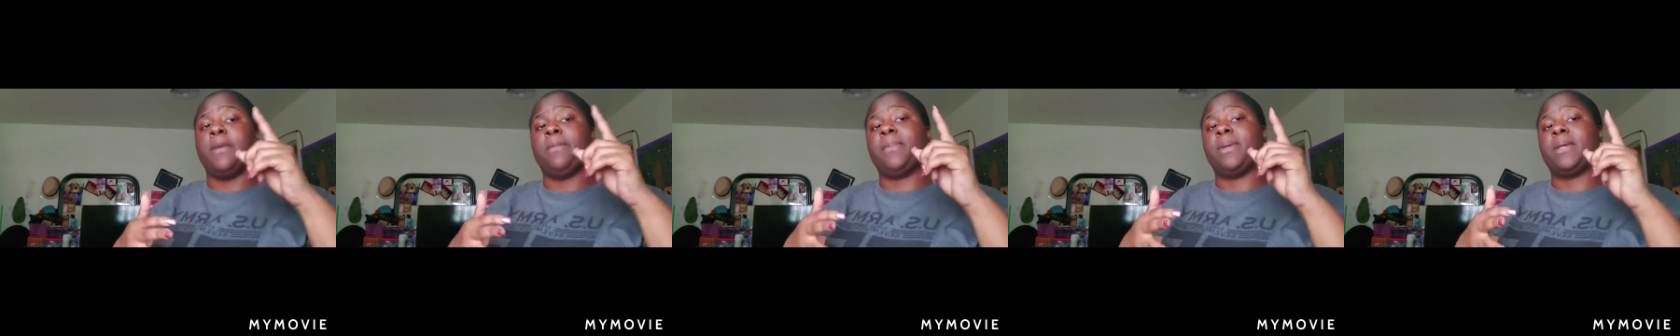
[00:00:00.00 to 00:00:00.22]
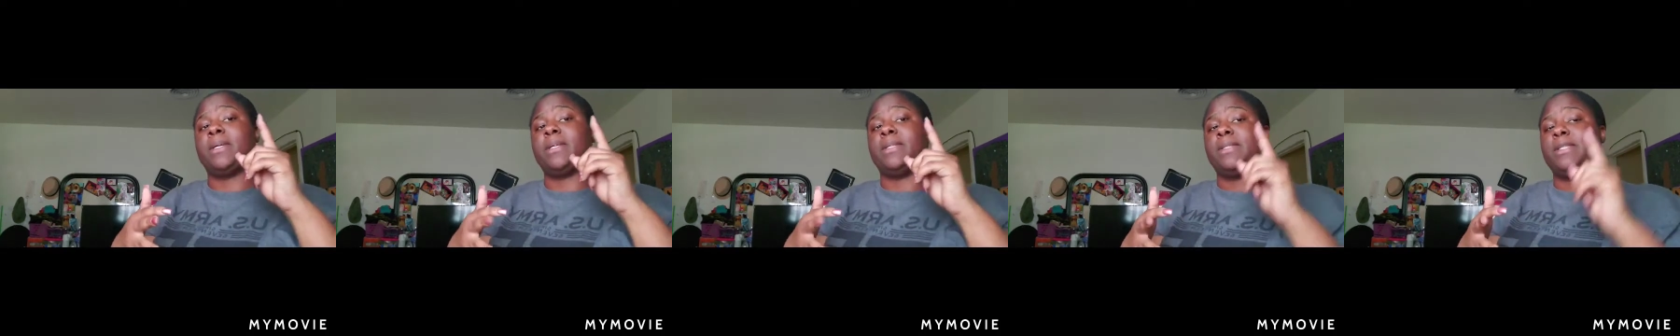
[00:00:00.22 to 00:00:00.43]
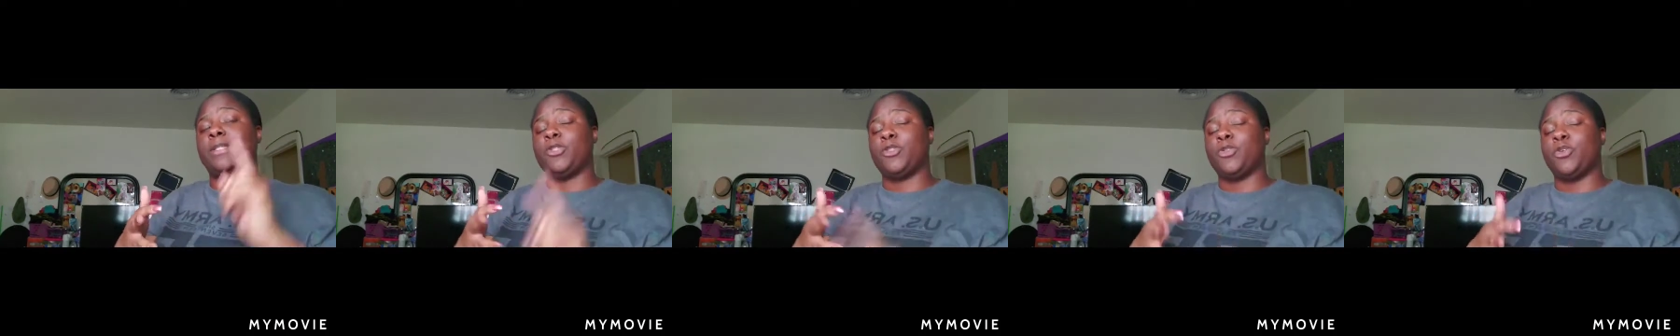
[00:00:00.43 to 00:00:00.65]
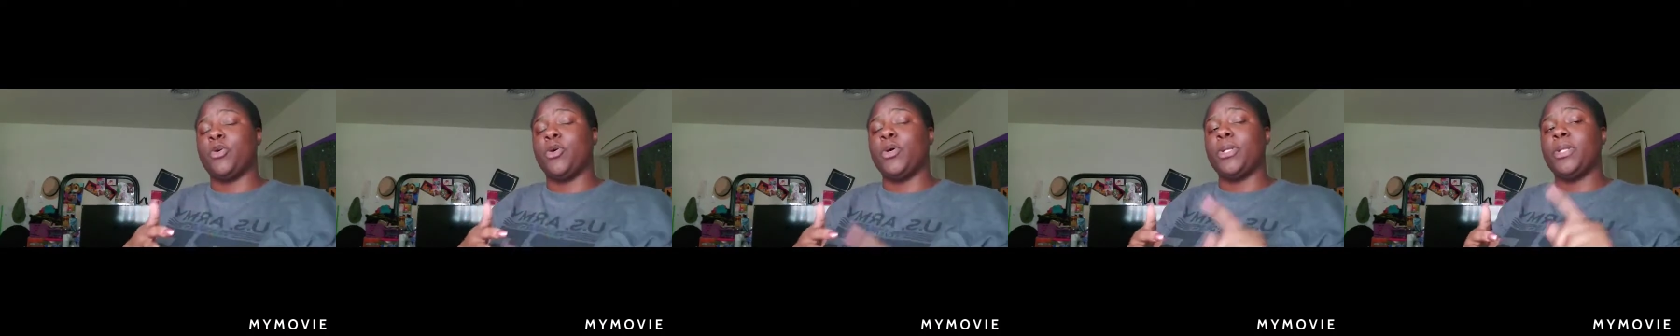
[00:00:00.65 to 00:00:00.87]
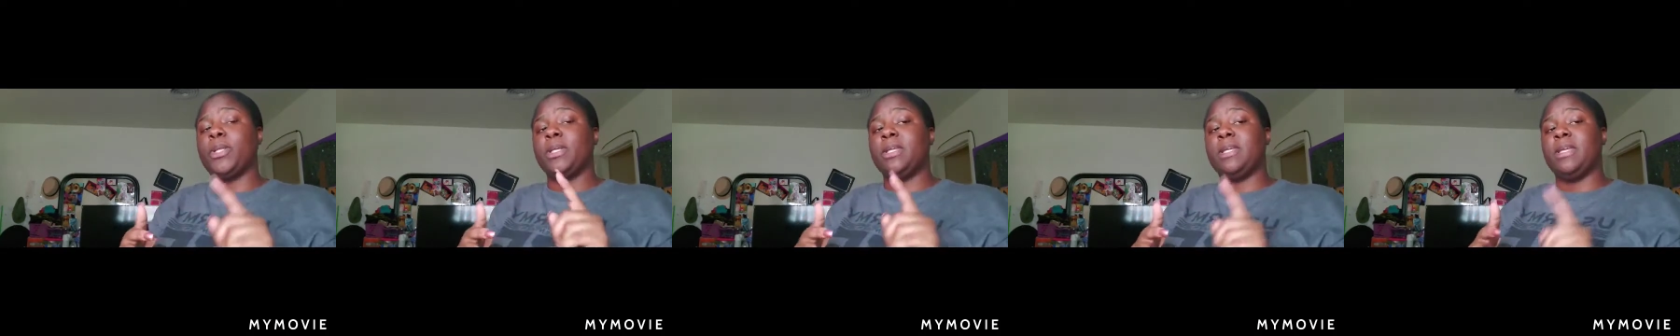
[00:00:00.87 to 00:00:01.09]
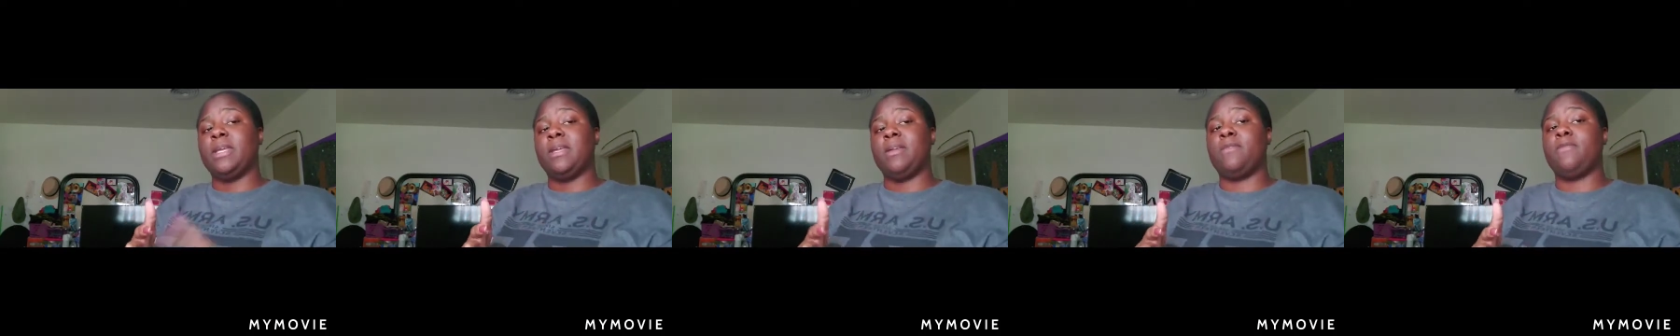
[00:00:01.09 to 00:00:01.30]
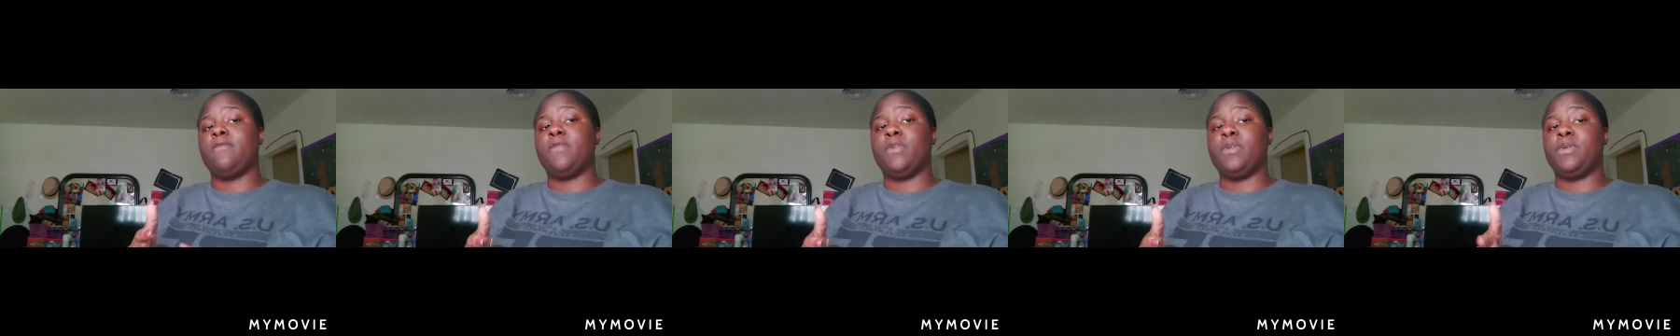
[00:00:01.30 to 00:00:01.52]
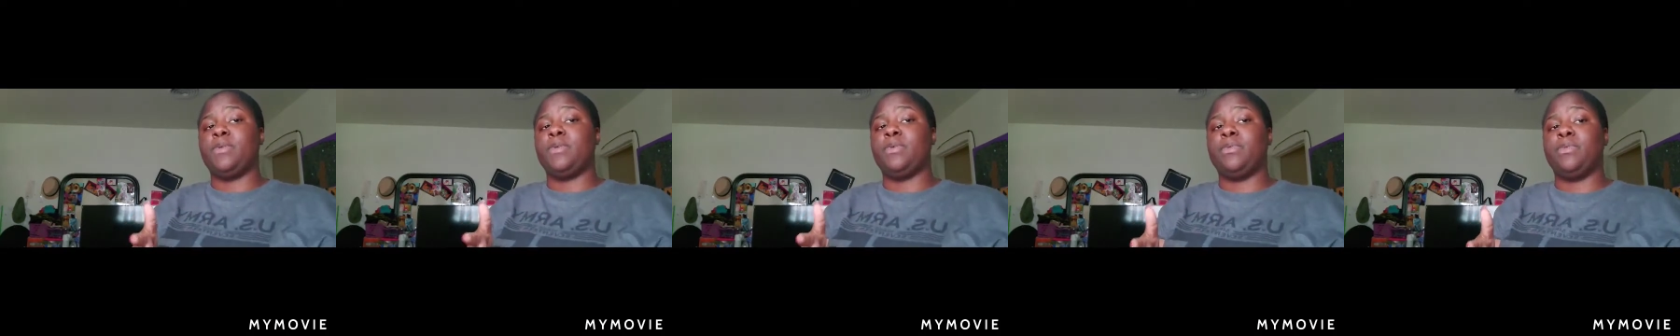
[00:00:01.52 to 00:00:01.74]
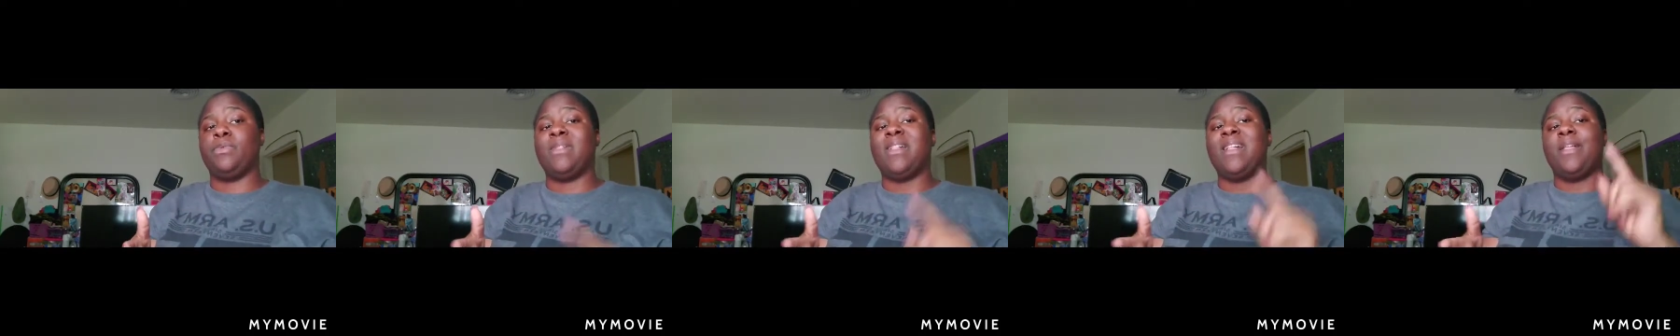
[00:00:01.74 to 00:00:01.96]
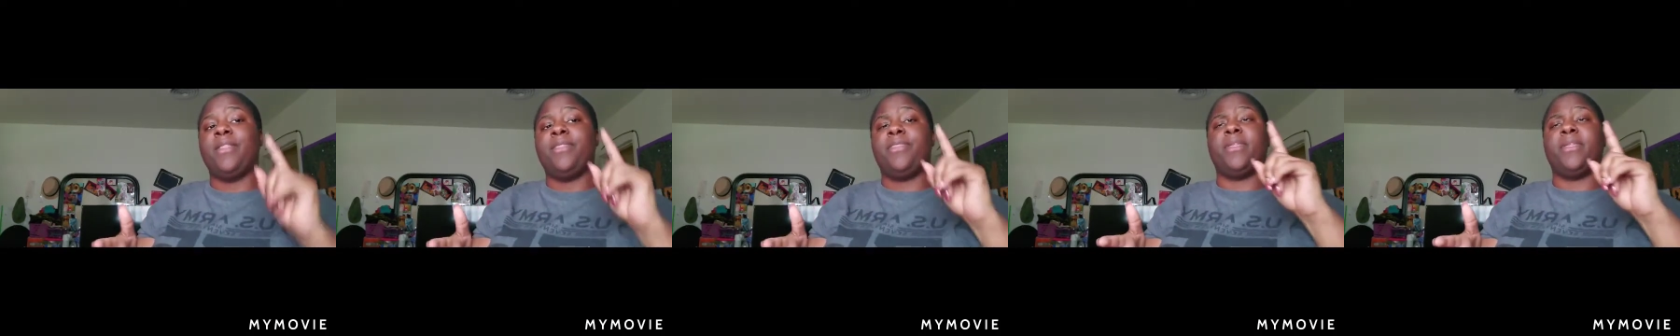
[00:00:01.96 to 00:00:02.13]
because it's going to give you